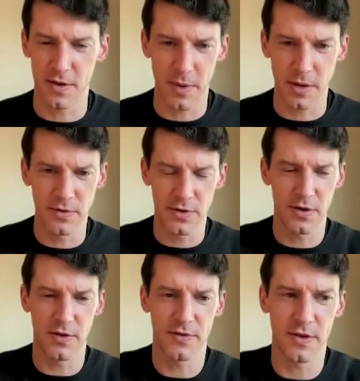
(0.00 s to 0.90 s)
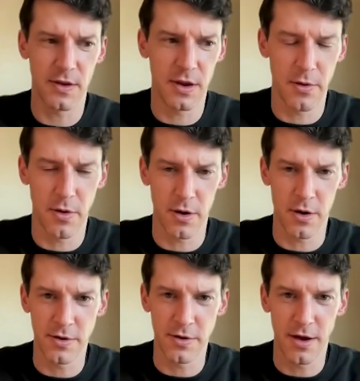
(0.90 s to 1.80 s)
I mean, students, you know, are,
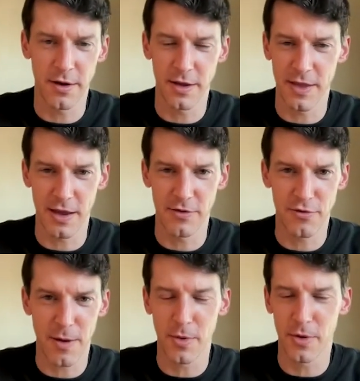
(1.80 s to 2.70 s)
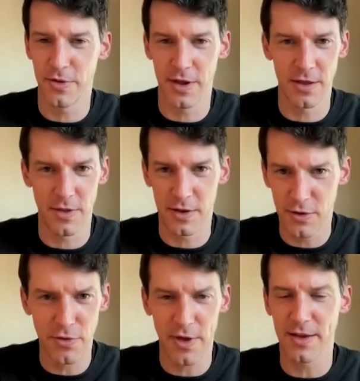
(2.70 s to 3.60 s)
are young and they get in trouble and they they
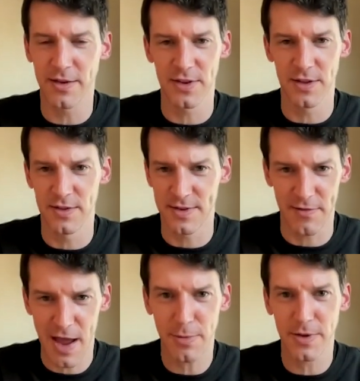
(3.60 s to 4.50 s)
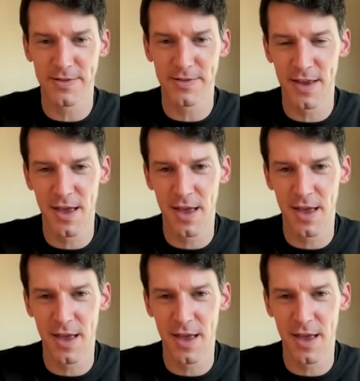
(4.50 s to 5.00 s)
do things and, and stuff happens.